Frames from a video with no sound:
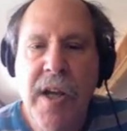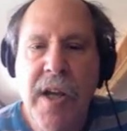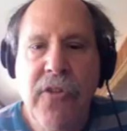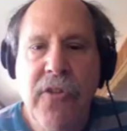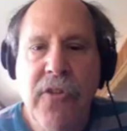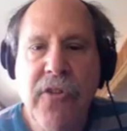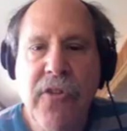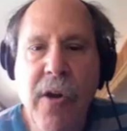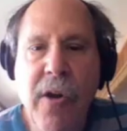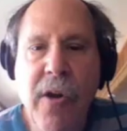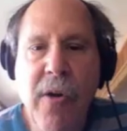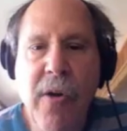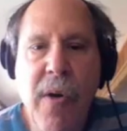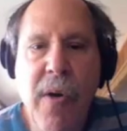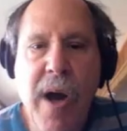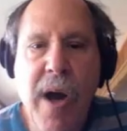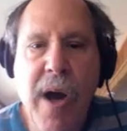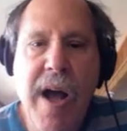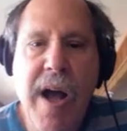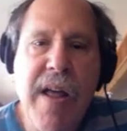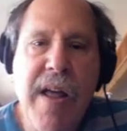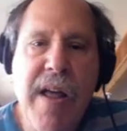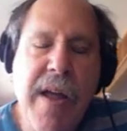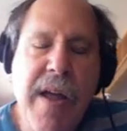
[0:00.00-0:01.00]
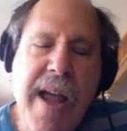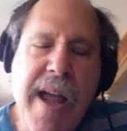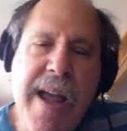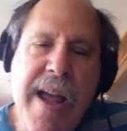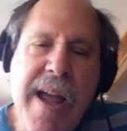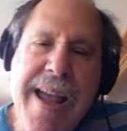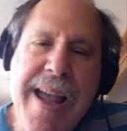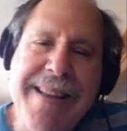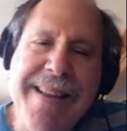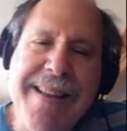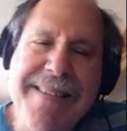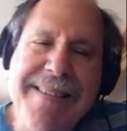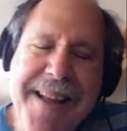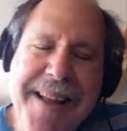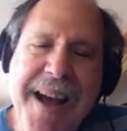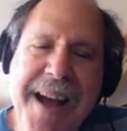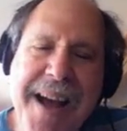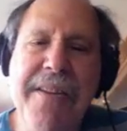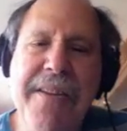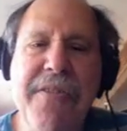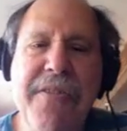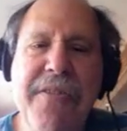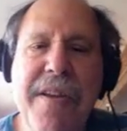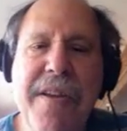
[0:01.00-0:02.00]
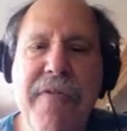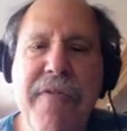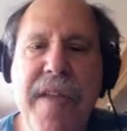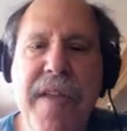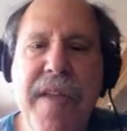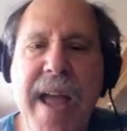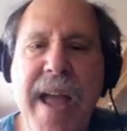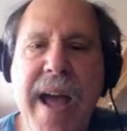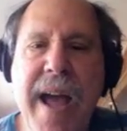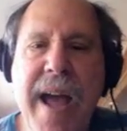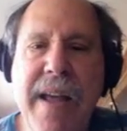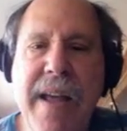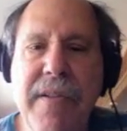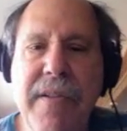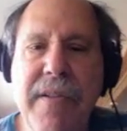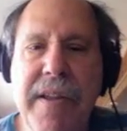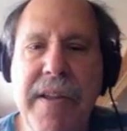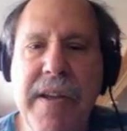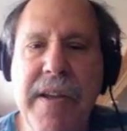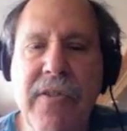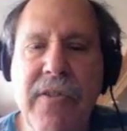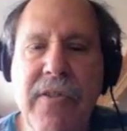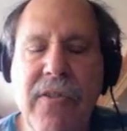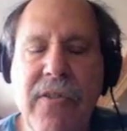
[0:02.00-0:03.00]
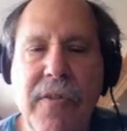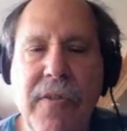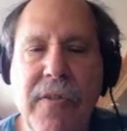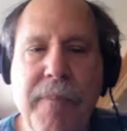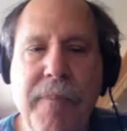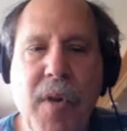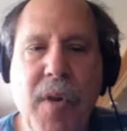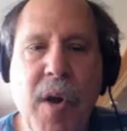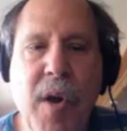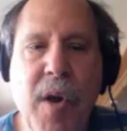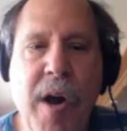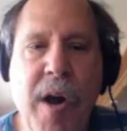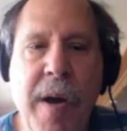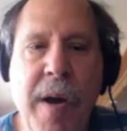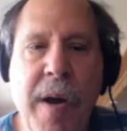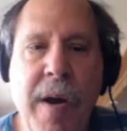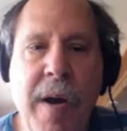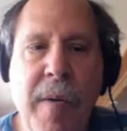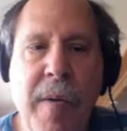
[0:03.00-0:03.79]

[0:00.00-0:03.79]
So it's not as if the athletes are